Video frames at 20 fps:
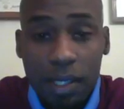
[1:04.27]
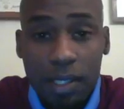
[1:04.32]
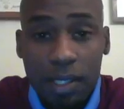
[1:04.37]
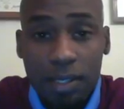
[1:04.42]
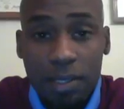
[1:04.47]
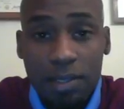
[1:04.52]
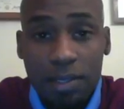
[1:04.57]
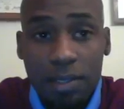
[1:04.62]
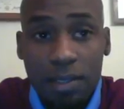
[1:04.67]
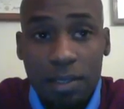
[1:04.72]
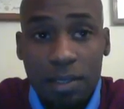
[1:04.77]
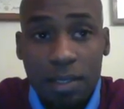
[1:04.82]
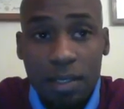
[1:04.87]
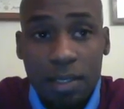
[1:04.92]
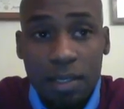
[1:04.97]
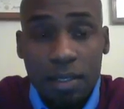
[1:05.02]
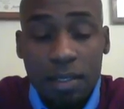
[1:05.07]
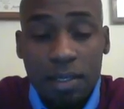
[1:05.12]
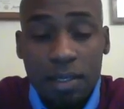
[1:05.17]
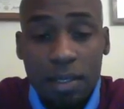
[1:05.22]
is
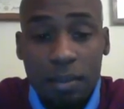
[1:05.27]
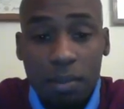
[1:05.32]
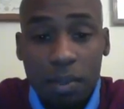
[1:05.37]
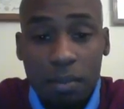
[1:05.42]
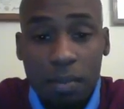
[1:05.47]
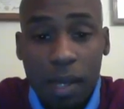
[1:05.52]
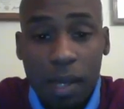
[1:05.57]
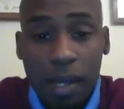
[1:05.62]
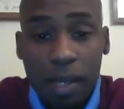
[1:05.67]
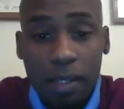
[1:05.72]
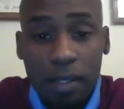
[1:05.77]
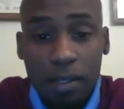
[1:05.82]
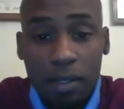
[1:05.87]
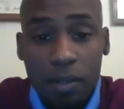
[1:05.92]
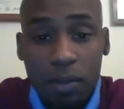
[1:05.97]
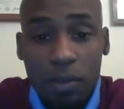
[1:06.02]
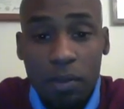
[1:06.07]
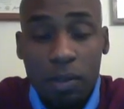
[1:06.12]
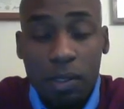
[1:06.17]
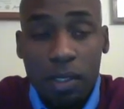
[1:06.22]
simply by
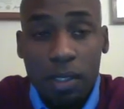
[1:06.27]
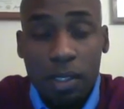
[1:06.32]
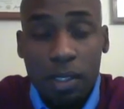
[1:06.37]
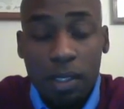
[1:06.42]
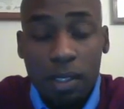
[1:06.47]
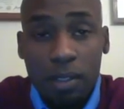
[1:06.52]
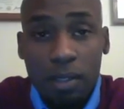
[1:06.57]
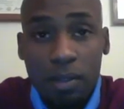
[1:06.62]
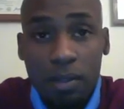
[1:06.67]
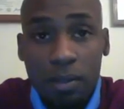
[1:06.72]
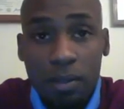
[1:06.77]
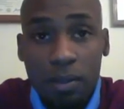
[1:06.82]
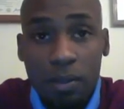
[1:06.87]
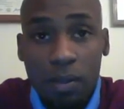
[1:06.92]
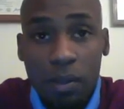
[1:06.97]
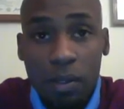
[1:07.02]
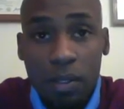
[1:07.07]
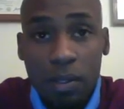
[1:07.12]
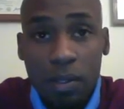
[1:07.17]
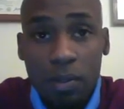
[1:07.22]
Googling
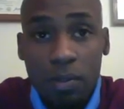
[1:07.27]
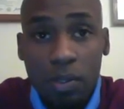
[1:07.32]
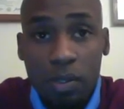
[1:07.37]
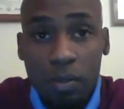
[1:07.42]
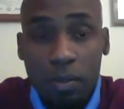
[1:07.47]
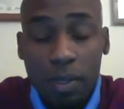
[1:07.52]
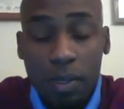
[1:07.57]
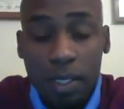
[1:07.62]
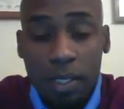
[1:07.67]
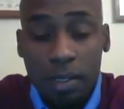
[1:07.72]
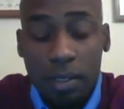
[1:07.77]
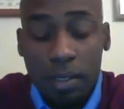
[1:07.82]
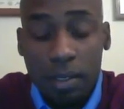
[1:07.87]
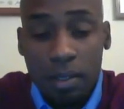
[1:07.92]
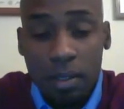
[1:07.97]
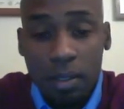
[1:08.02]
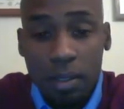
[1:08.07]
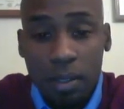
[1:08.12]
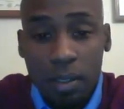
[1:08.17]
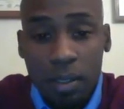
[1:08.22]
or YouTubing
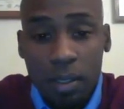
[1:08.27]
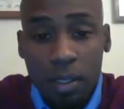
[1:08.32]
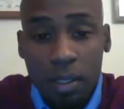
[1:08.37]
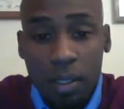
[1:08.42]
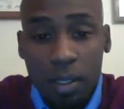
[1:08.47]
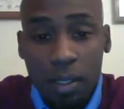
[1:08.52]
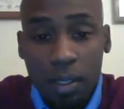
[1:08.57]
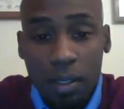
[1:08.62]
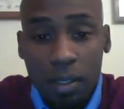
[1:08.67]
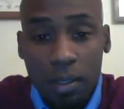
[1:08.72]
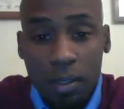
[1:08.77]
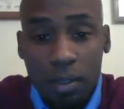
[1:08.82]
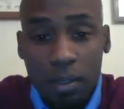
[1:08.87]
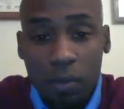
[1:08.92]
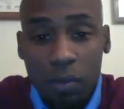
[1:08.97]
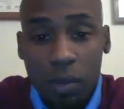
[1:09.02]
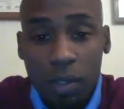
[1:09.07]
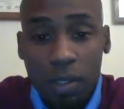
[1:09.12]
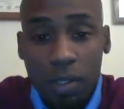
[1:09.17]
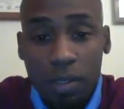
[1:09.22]

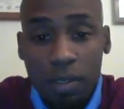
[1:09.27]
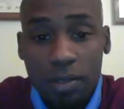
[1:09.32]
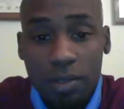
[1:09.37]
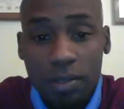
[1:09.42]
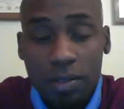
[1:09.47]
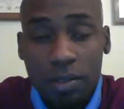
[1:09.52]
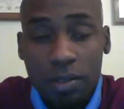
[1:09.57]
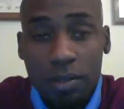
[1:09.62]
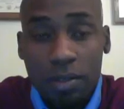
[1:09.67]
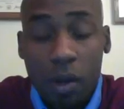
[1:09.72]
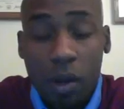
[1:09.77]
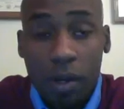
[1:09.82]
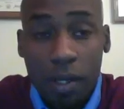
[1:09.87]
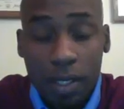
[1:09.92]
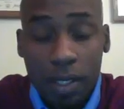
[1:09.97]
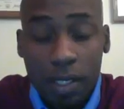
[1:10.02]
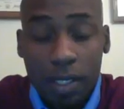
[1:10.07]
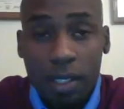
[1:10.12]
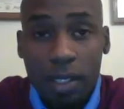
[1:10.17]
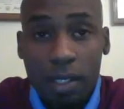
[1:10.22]
the words
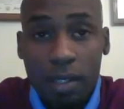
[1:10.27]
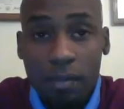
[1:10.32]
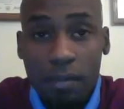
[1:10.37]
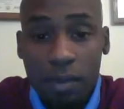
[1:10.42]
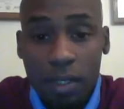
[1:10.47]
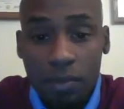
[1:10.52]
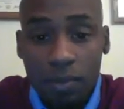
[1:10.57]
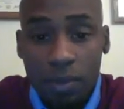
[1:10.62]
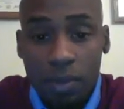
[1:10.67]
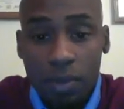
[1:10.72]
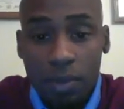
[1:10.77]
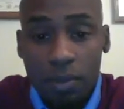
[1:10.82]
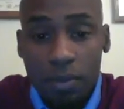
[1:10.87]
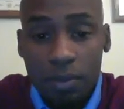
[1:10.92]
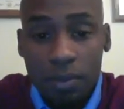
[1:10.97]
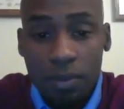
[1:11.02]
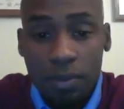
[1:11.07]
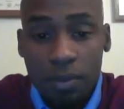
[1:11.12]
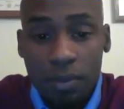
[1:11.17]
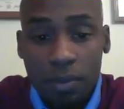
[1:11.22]
targeted individual
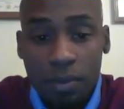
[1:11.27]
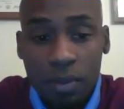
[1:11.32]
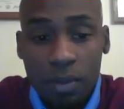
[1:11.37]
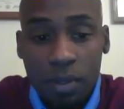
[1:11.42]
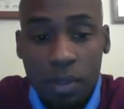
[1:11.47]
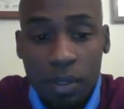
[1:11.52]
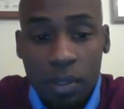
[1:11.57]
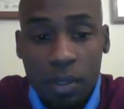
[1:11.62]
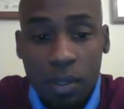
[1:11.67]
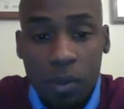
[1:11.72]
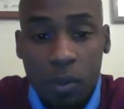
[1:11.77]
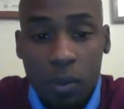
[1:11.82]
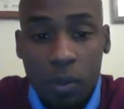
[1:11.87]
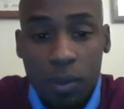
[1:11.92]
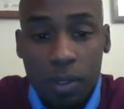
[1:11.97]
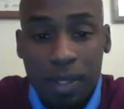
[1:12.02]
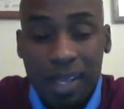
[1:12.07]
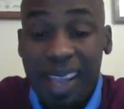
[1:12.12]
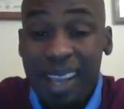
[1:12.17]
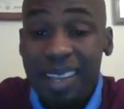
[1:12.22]

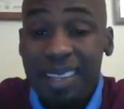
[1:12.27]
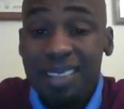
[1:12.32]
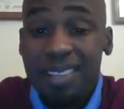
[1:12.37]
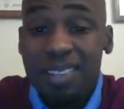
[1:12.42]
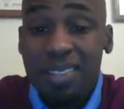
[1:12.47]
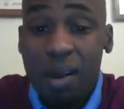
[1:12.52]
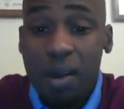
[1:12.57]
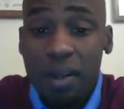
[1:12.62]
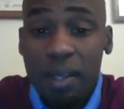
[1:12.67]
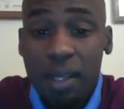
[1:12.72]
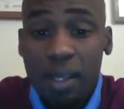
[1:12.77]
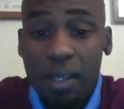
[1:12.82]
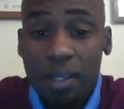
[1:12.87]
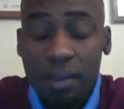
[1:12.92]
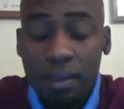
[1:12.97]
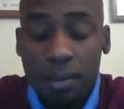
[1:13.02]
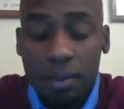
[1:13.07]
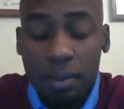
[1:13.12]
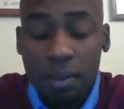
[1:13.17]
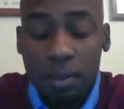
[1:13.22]
or gang stalking,